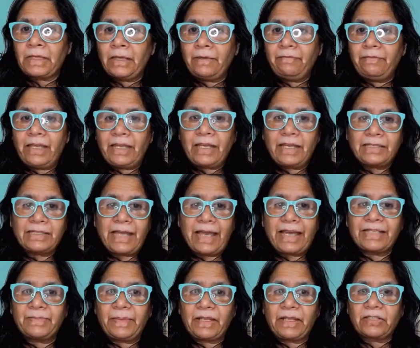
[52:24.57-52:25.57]
various
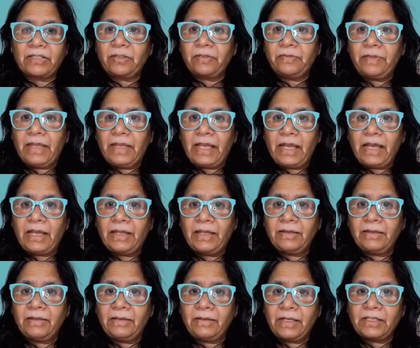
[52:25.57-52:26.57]
aspects of AI
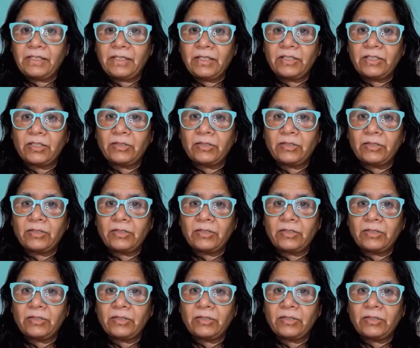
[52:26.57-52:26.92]
research.